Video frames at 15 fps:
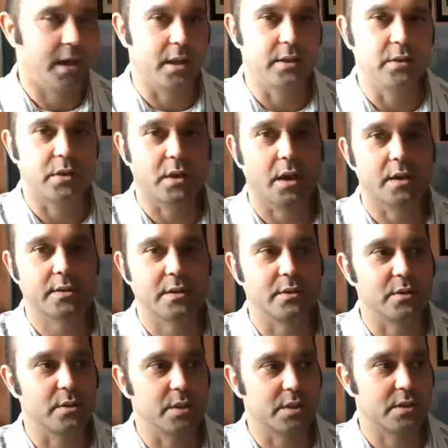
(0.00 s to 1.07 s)
You can also
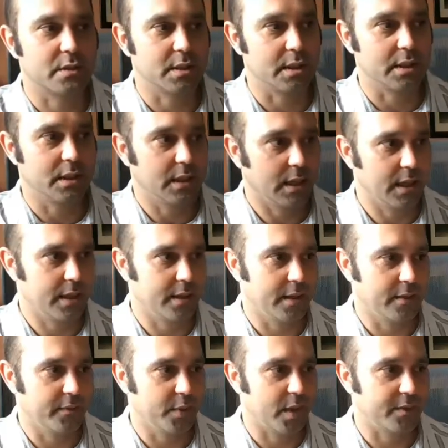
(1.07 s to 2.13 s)
do it so that
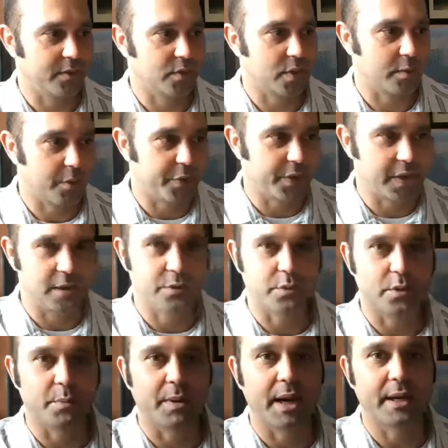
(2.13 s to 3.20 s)
if you're having trouble thinking through
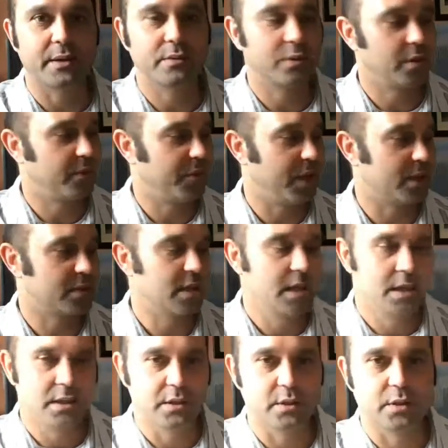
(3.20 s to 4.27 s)
the pattern really fast,
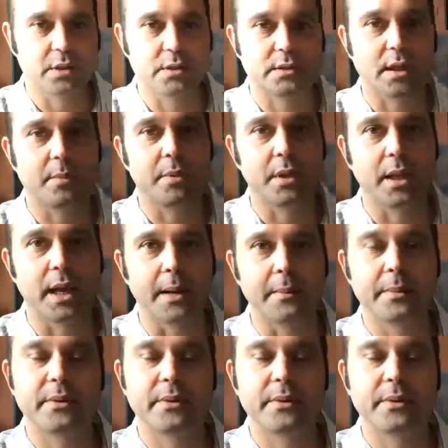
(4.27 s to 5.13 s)
you can double up.